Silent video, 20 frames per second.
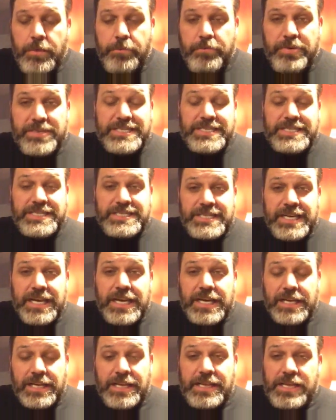But
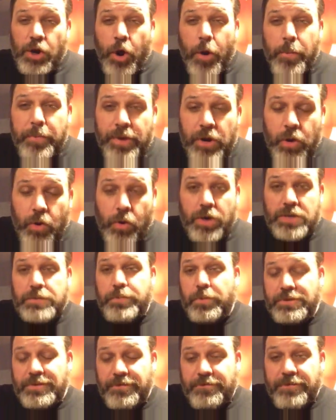still, in the open courts,
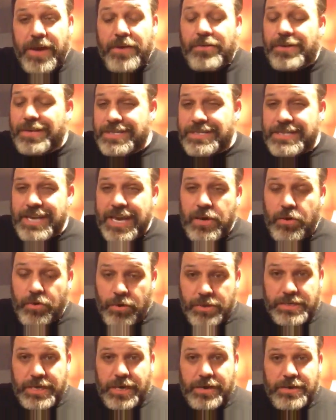both the federal and state
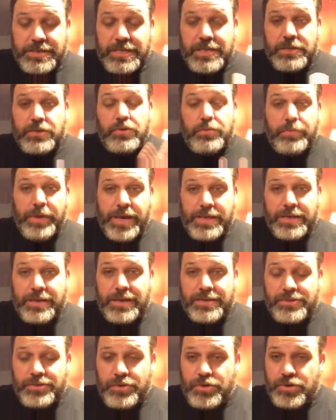courts guaranteed to by the
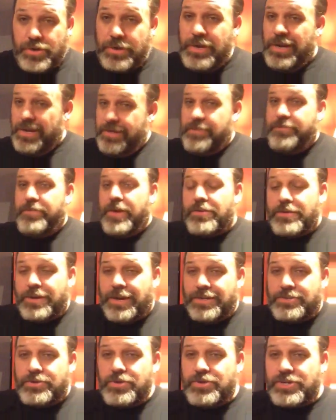Constitution, the federal
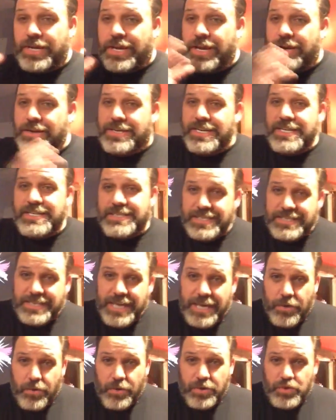Constitution guarantees the
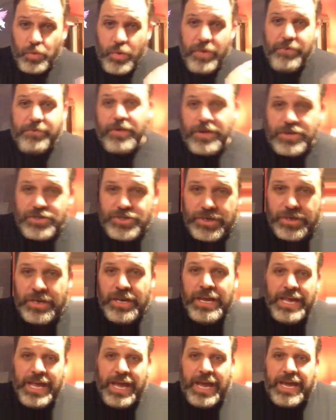state courts will function
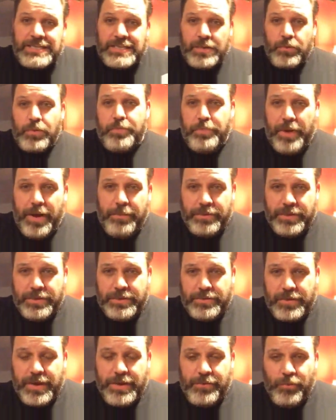as a
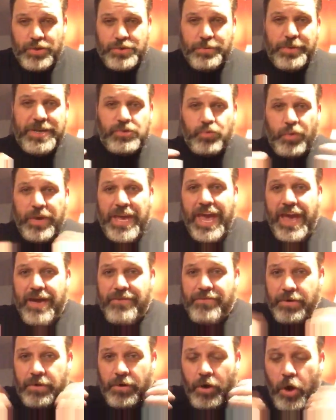republic, right? Which means we
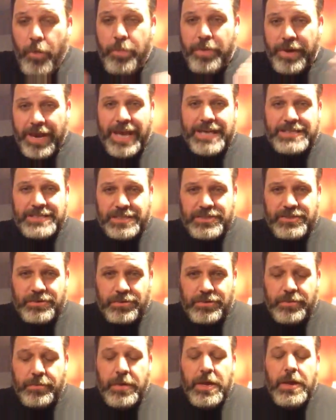have open access
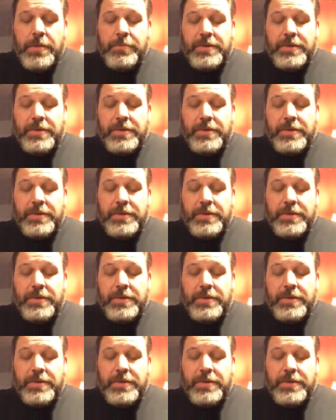to them.